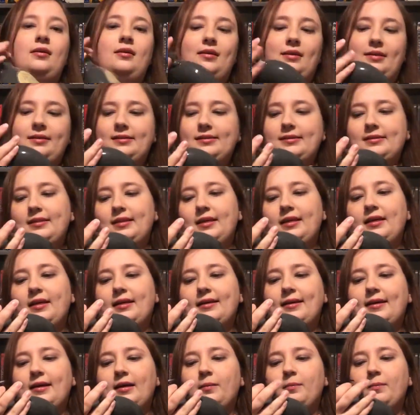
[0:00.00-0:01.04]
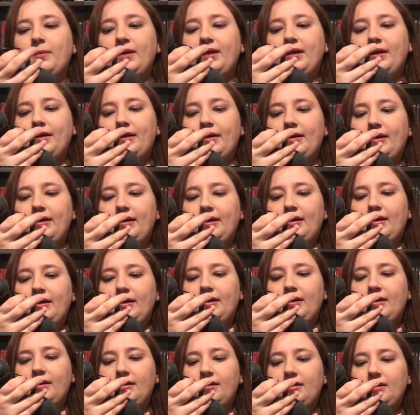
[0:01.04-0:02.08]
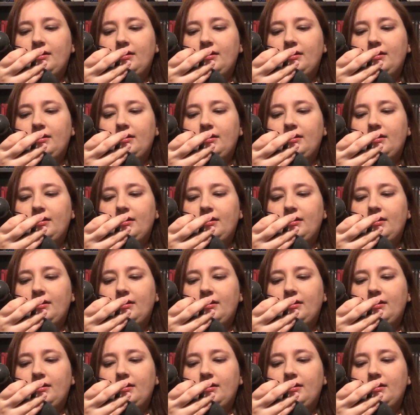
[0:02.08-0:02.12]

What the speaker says: Let's see, I got my